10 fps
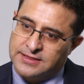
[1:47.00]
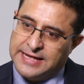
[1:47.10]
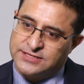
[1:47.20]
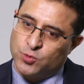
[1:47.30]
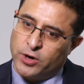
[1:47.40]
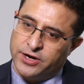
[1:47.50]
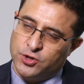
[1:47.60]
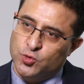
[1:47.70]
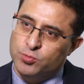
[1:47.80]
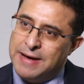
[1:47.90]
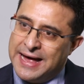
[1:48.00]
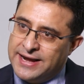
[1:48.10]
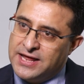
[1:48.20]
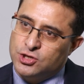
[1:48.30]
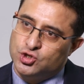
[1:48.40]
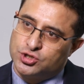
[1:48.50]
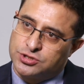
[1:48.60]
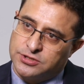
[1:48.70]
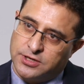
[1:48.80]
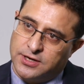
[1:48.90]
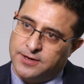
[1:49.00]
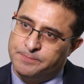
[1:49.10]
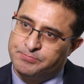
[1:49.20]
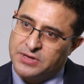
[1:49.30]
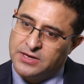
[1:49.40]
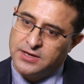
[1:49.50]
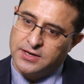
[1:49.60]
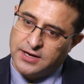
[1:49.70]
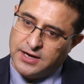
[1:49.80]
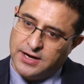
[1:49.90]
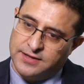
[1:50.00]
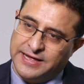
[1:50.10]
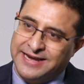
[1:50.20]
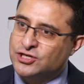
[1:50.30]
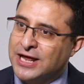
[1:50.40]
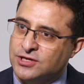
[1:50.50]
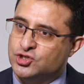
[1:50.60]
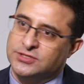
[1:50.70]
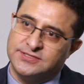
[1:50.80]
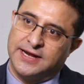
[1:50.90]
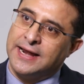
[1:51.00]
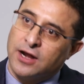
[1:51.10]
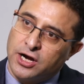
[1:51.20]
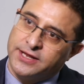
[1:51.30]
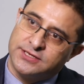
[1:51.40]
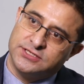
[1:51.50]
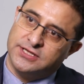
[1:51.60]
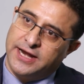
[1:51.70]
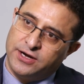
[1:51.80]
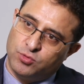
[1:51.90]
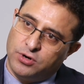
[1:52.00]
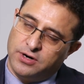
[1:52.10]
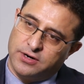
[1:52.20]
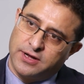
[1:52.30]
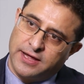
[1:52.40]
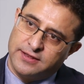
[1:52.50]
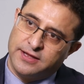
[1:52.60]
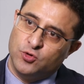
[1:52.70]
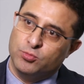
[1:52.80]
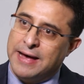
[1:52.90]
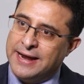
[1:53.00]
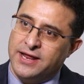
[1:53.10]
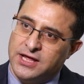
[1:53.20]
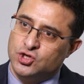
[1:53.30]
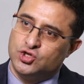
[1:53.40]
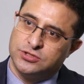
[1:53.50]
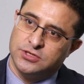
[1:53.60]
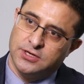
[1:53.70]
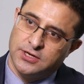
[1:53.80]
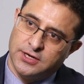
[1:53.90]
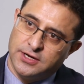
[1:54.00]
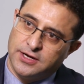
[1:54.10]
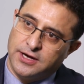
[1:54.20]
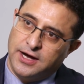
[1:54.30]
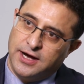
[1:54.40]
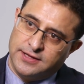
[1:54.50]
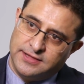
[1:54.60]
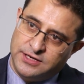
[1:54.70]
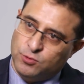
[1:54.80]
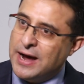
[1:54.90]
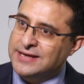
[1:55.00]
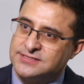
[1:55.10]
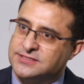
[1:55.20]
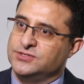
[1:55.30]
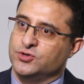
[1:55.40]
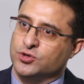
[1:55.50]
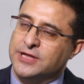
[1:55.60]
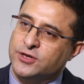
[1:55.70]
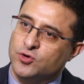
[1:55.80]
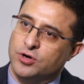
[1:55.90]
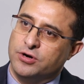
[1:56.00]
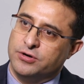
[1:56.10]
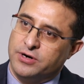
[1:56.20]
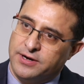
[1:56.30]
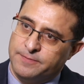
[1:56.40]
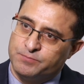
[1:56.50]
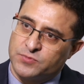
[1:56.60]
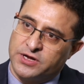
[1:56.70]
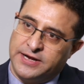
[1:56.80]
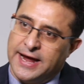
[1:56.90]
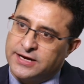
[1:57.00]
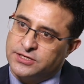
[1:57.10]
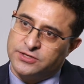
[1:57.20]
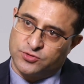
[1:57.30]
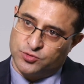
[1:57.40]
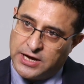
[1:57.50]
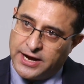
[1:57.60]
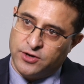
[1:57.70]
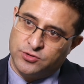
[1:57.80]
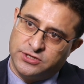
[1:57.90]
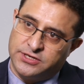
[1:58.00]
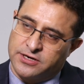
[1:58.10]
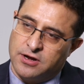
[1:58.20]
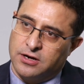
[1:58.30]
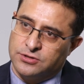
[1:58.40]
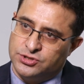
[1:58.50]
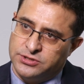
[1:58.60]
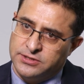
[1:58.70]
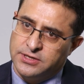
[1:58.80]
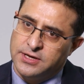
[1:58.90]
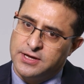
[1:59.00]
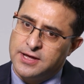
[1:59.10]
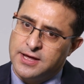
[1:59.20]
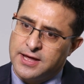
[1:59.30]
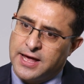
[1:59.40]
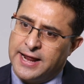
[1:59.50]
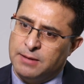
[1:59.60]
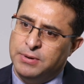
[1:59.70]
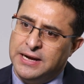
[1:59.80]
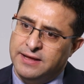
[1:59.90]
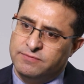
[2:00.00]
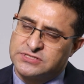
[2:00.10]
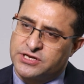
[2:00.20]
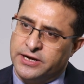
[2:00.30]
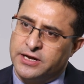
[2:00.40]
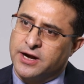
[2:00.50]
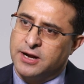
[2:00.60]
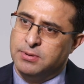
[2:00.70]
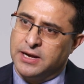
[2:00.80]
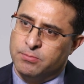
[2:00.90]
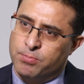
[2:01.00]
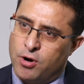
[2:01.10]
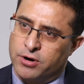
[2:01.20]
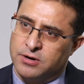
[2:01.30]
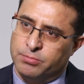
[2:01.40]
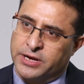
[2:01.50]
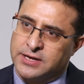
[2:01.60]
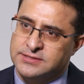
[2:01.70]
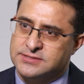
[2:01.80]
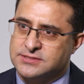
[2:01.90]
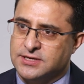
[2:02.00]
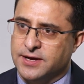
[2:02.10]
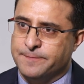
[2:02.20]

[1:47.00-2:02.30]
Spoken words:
That's where you manage the intelligence and analytics of the network, and then you manage the devices that you're connecting through the IoT technology. And I believe it's incredibly important because